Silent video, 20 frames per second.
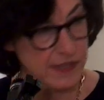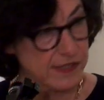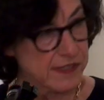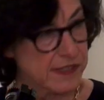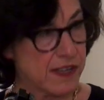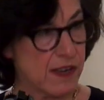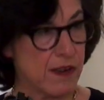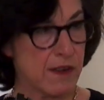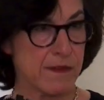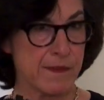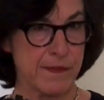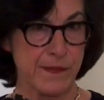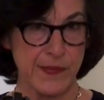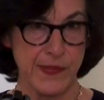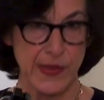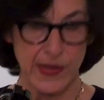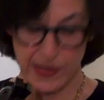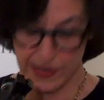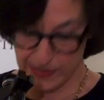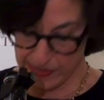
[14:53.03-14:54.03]
So,
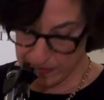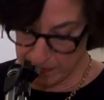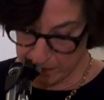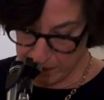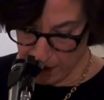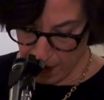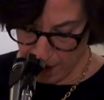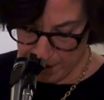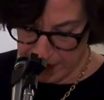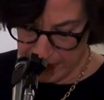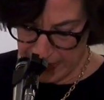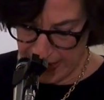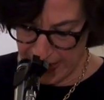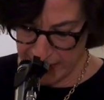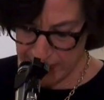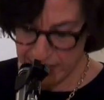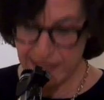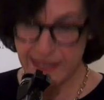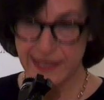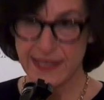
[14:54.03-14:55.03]

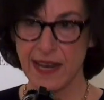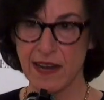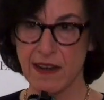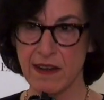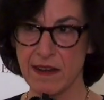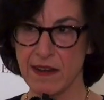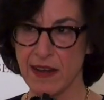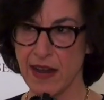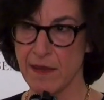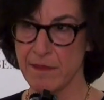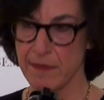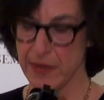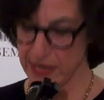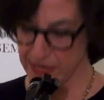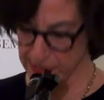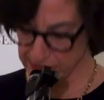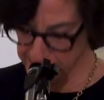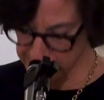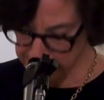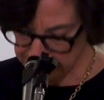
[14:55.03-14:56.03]
propaganda and terror
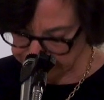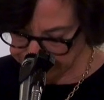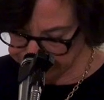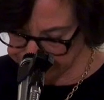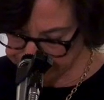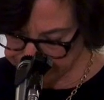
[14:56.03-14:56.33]
campaigns.